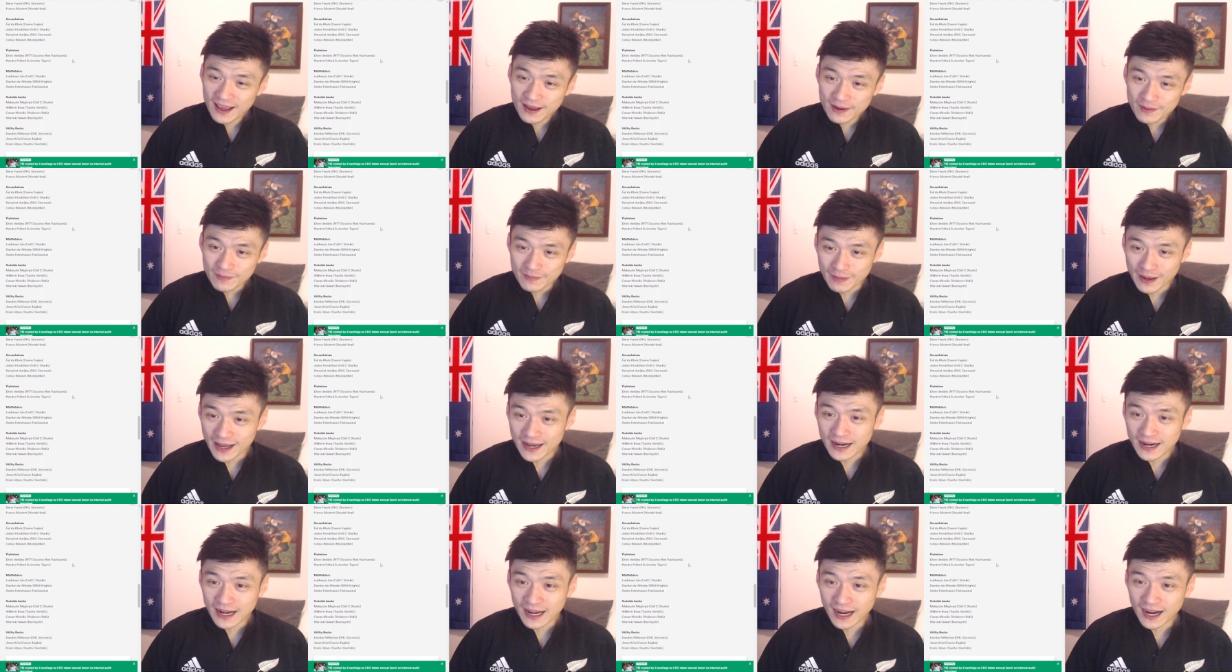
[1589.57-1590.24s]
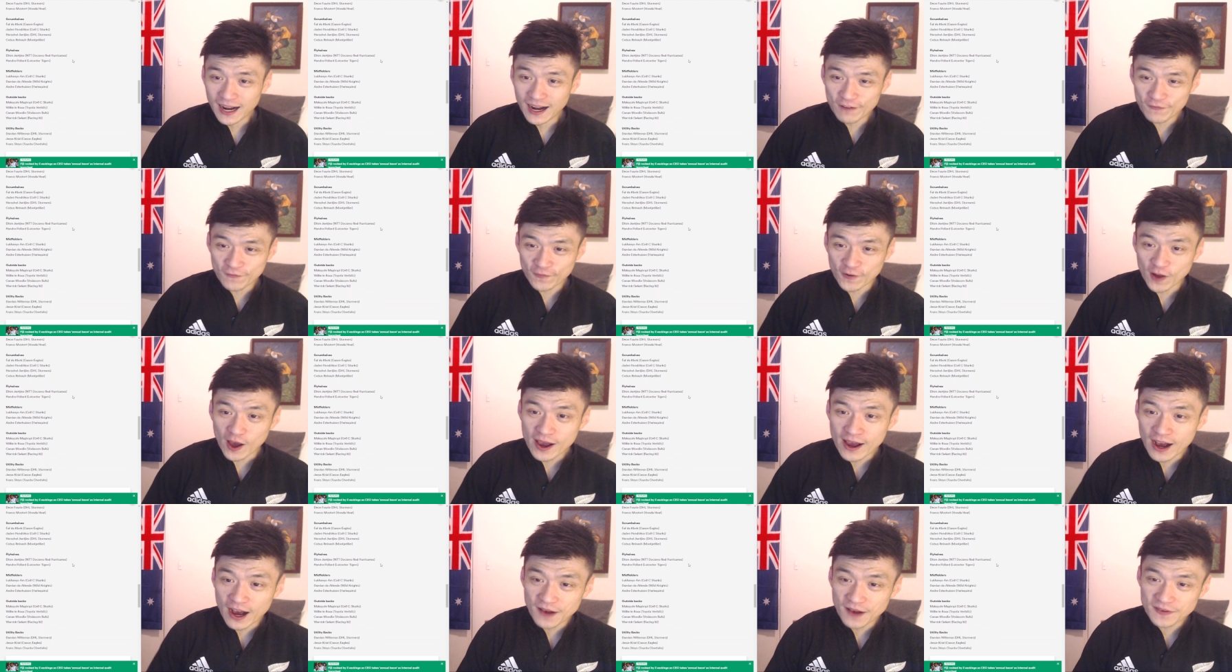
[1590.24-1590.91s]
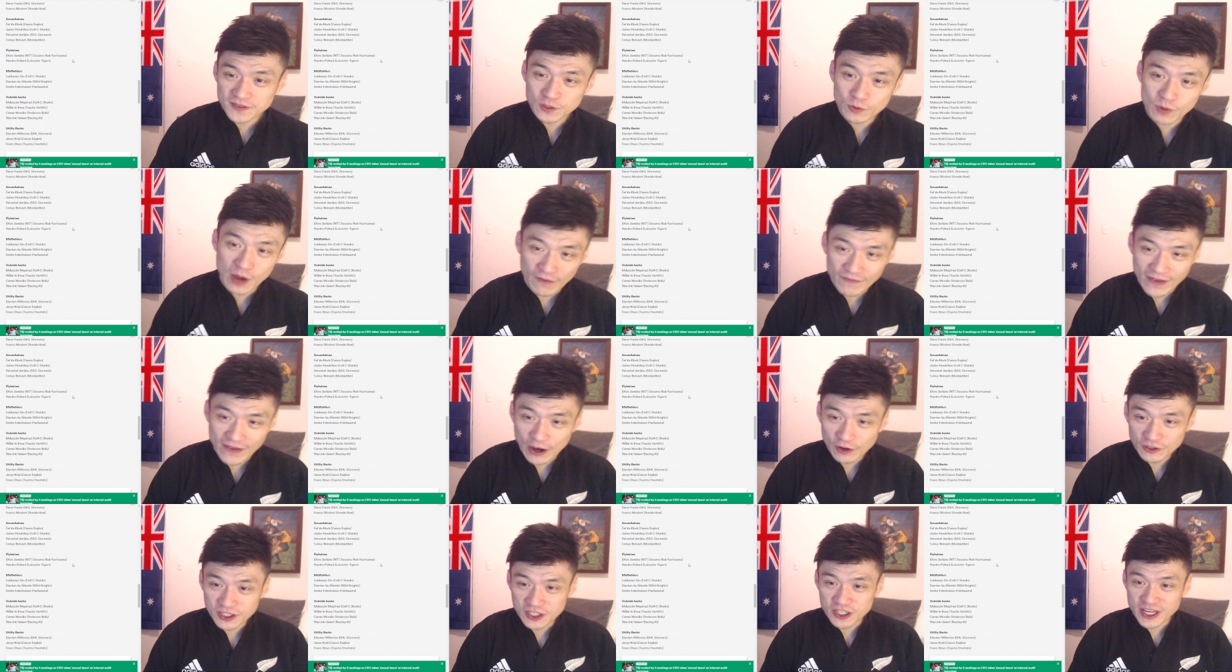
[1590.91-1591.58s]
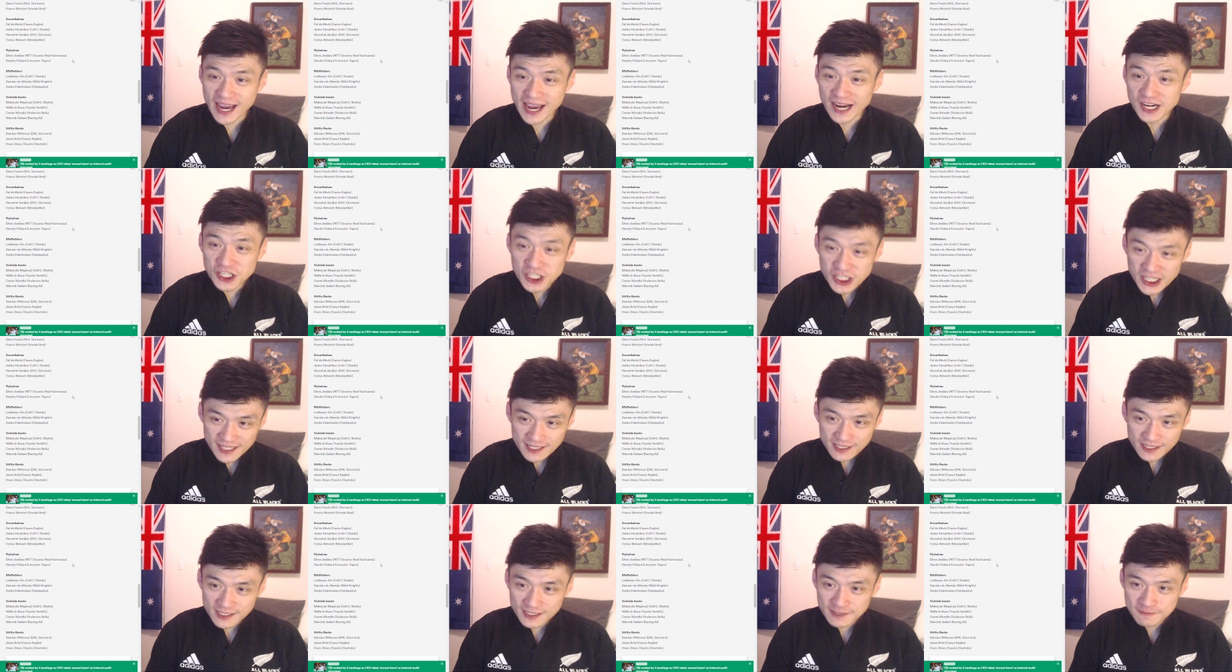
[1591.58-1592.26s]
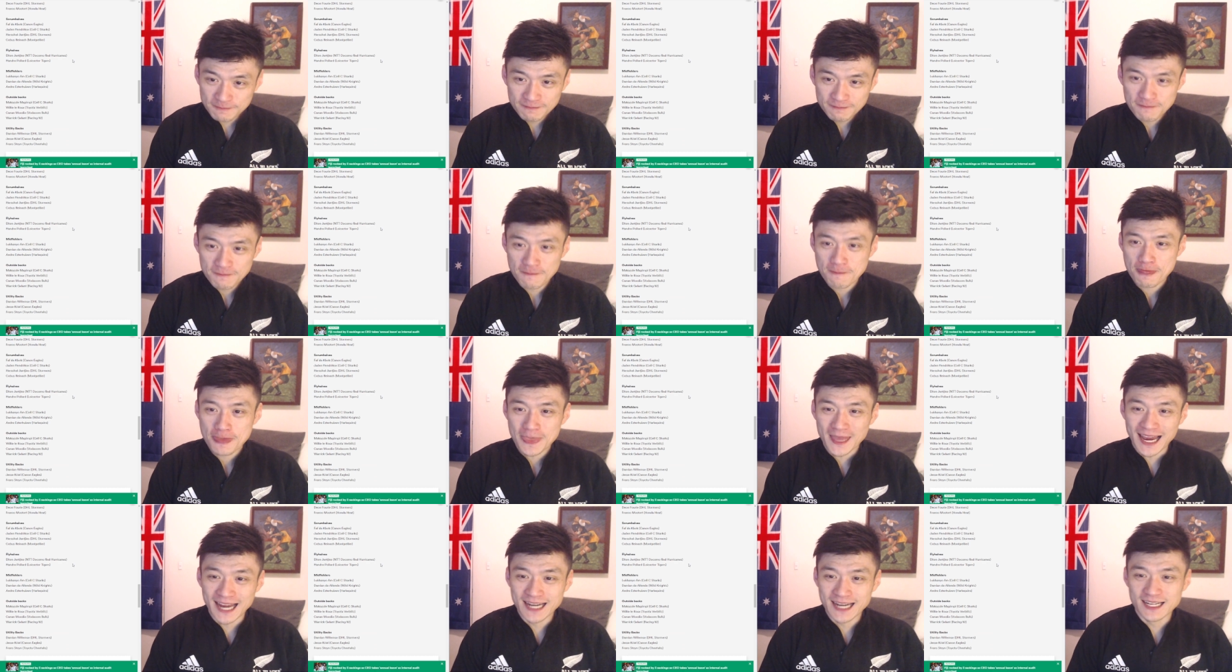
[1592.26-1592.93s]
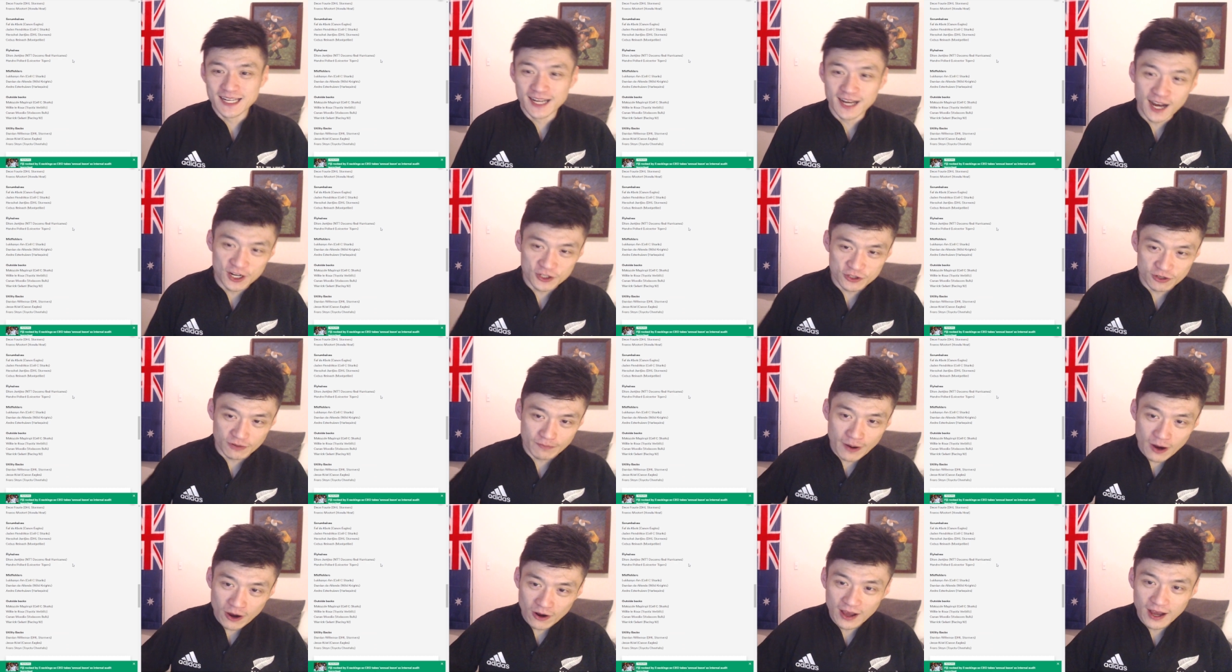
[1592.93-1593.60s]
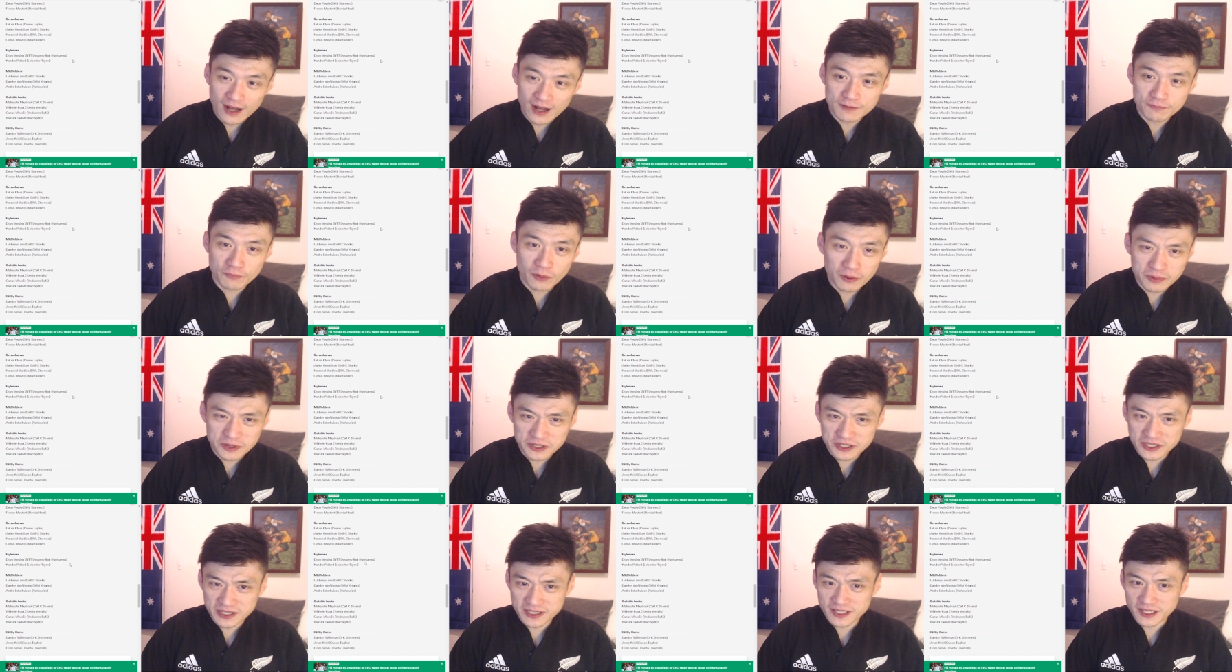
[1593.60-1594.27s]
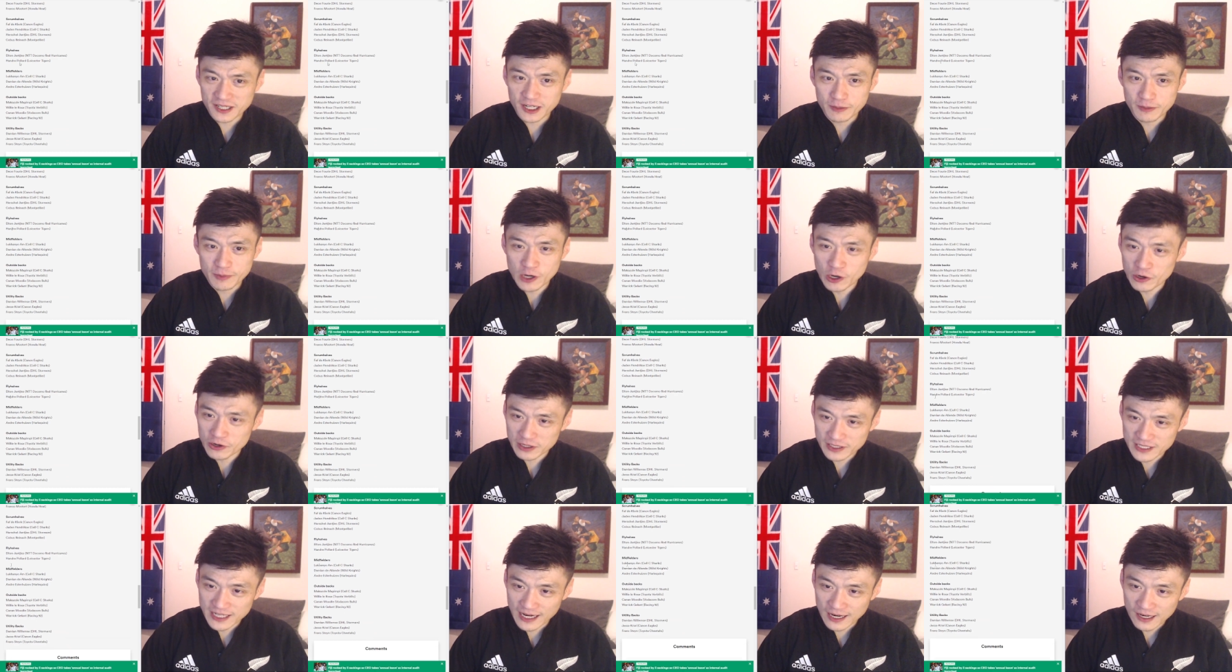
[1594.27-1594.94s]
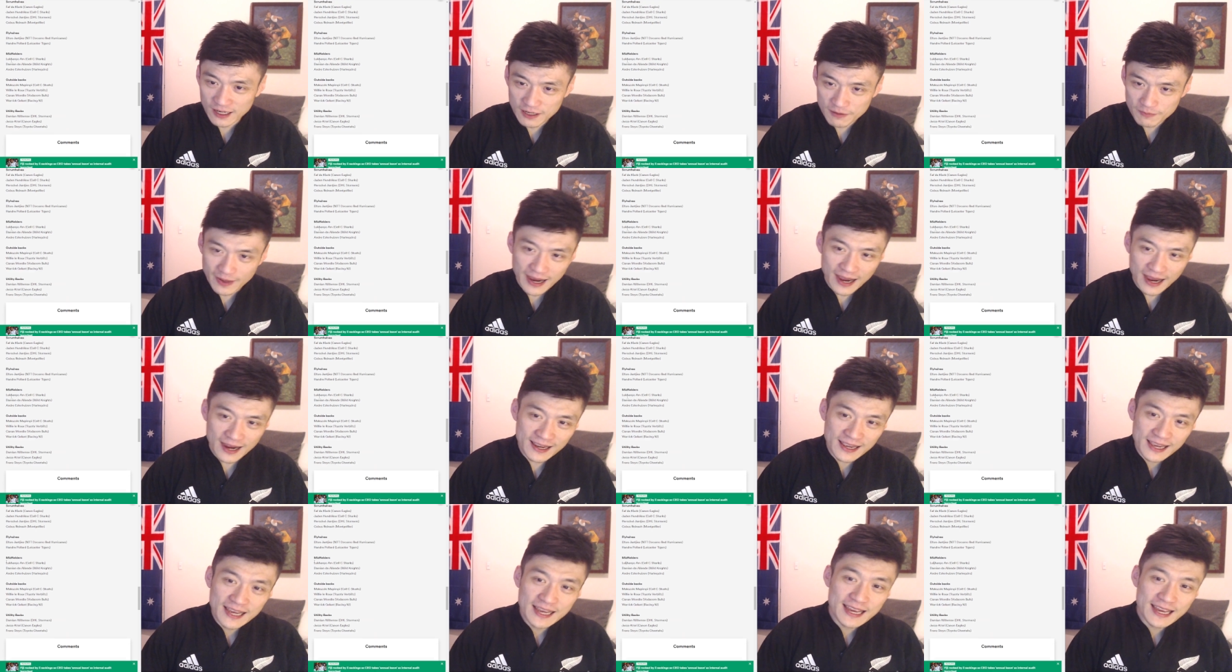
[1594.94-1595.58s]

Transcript: man. Fly halves, we have Elton Yanshis and Hunter Pollard. Probably just they're going to be holding a tackling bag.